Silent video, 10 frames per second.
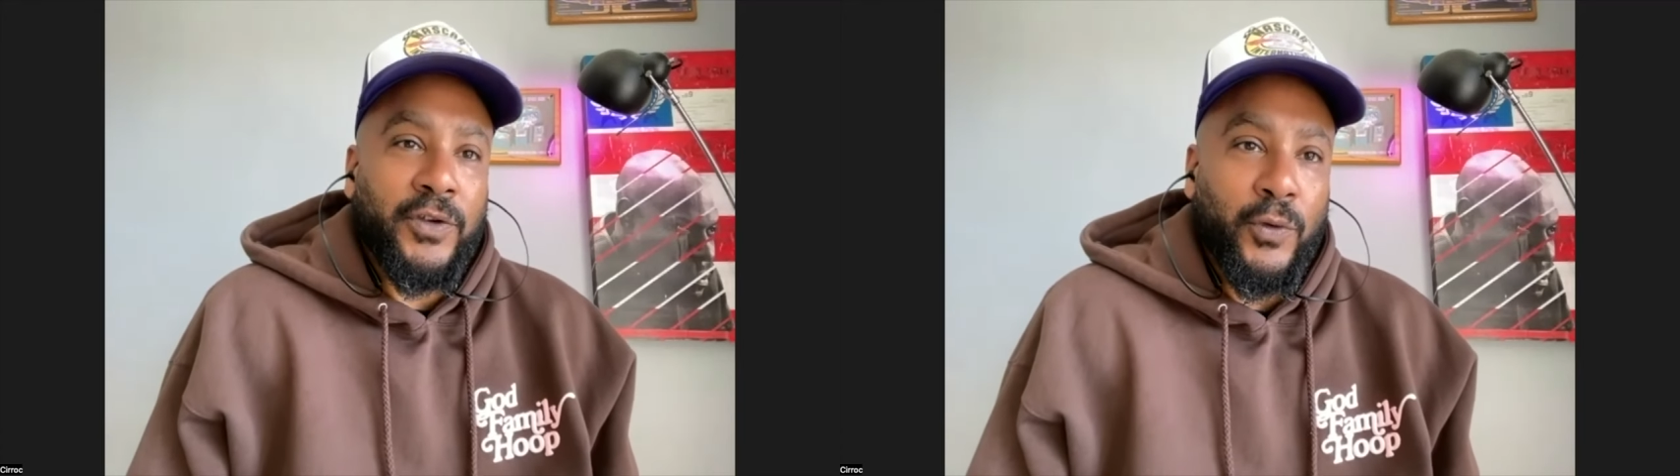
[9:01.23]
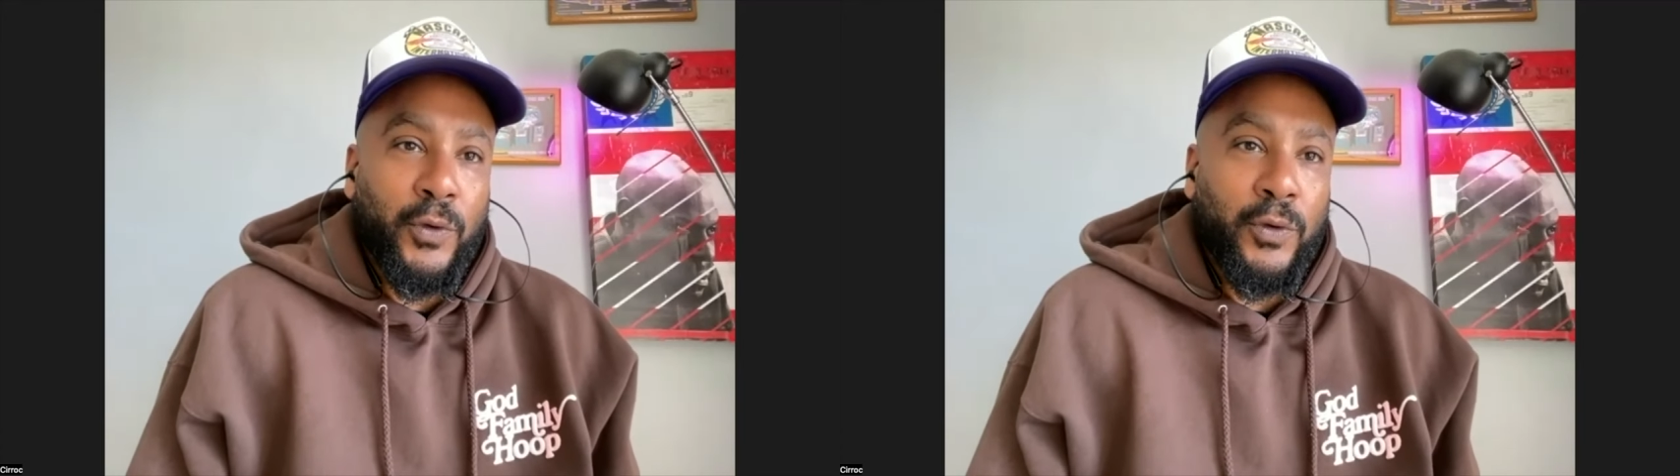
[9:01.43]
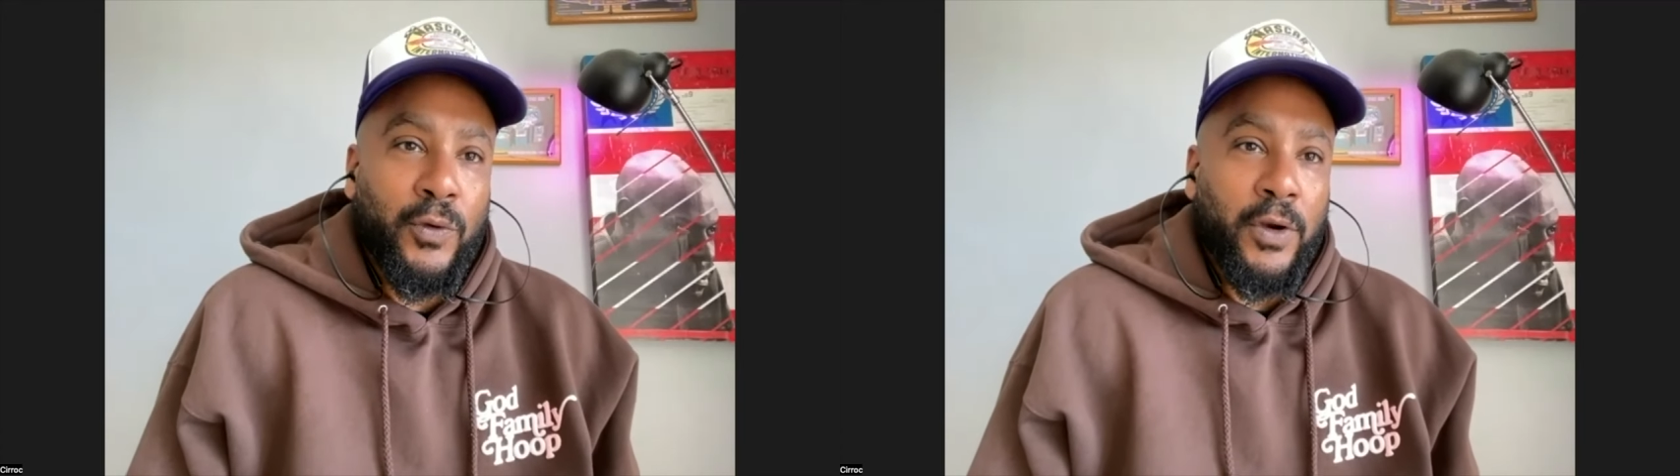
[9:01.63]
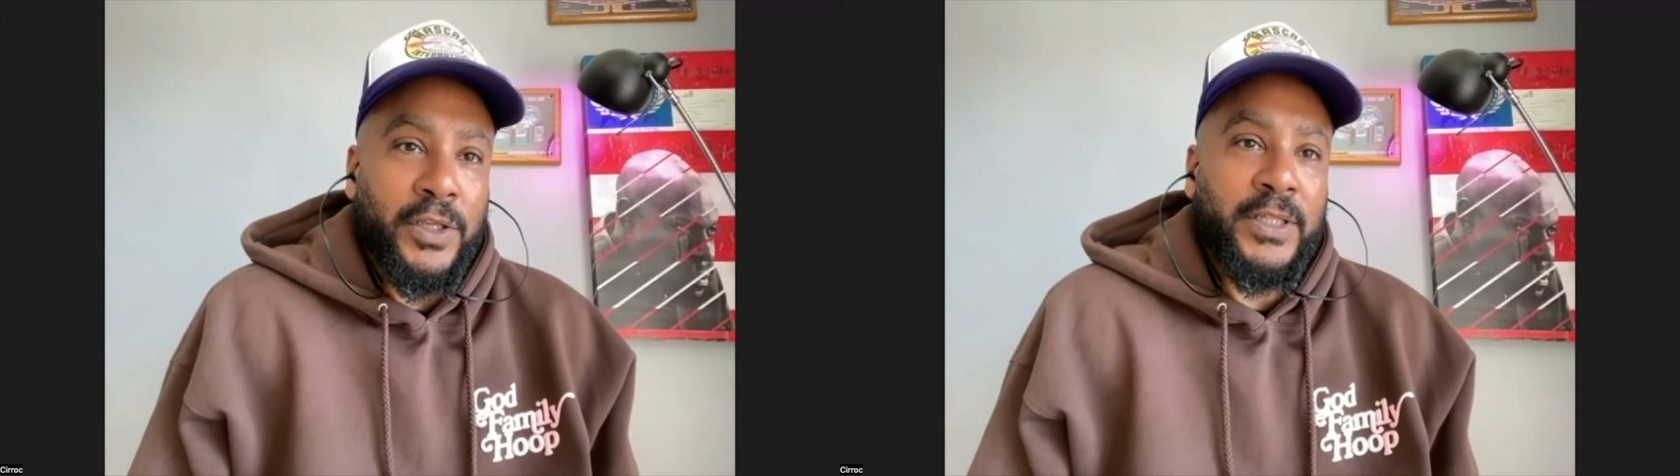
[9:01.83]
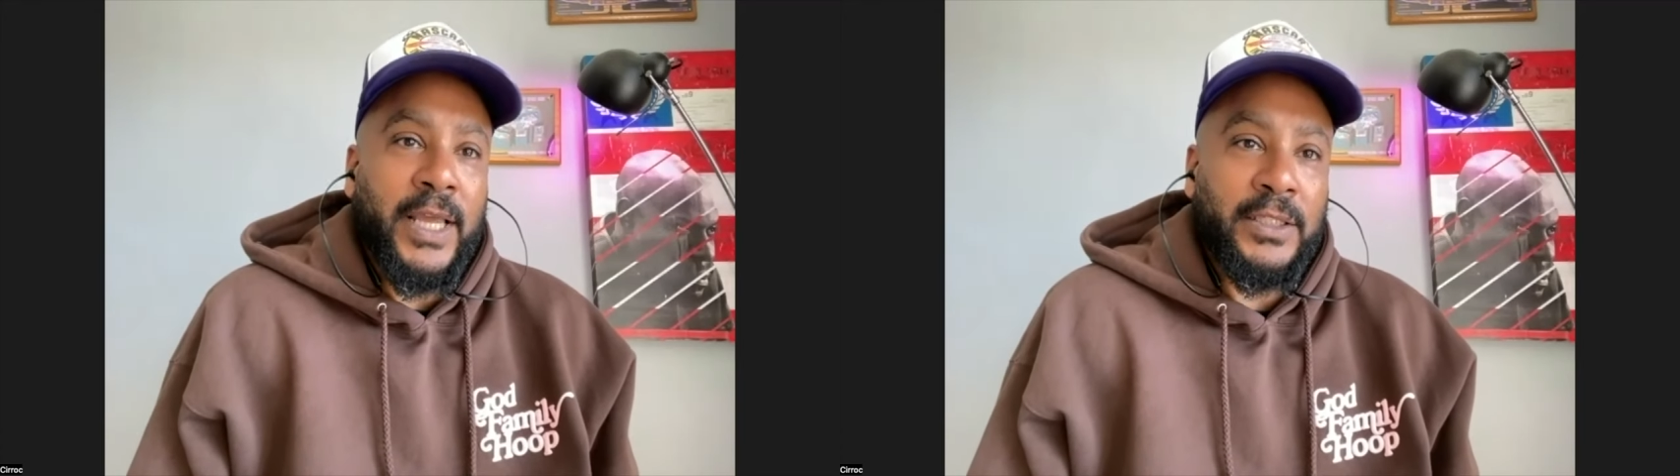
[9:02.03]
crew or
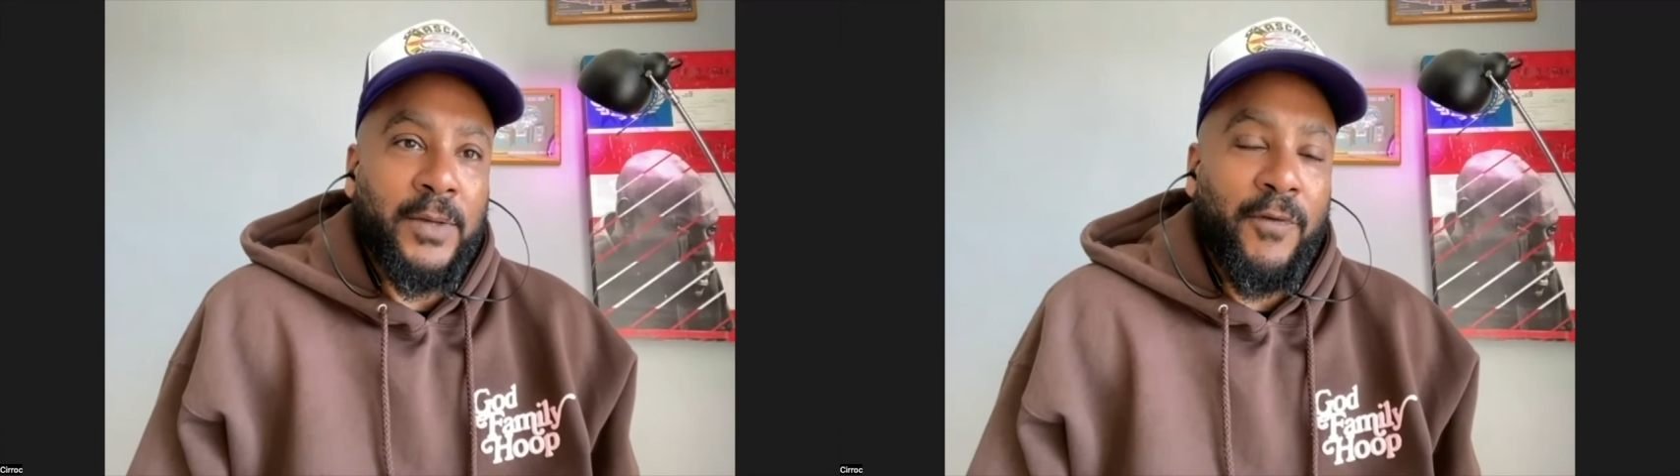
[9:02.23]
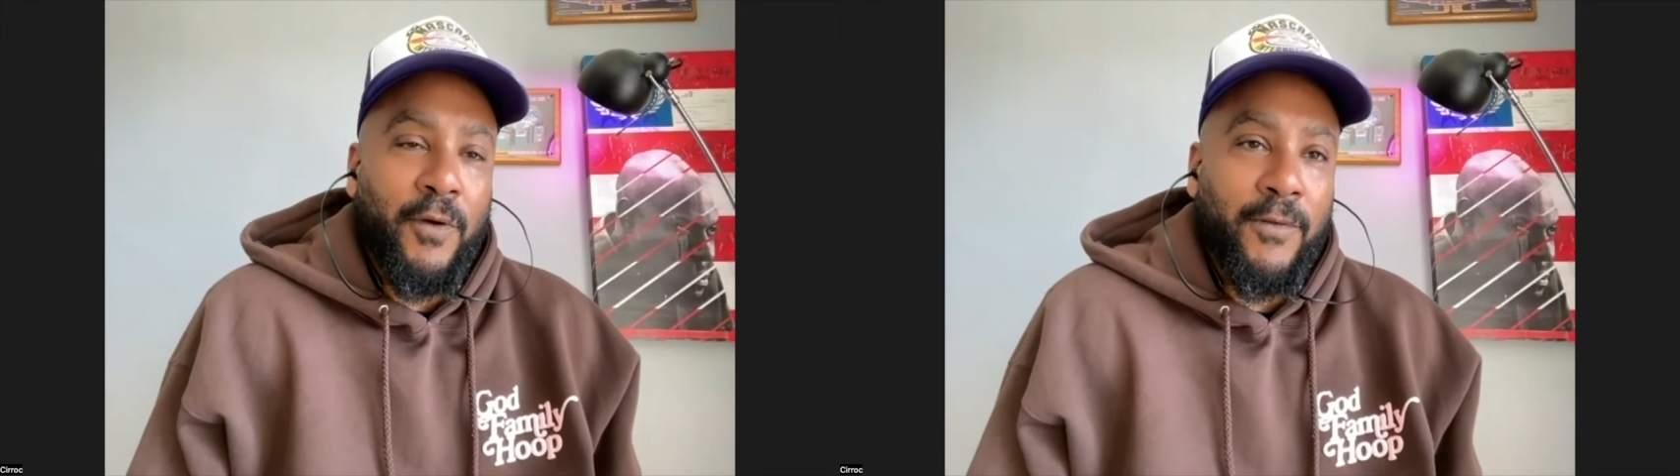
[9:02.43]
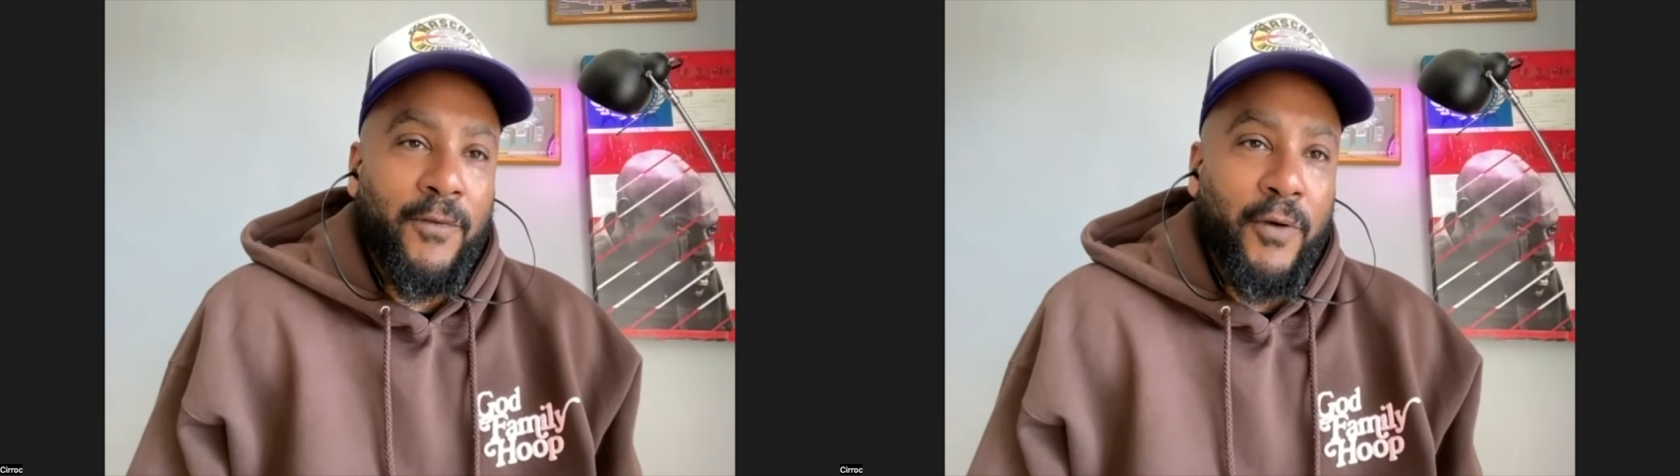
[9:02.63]
he stands up for a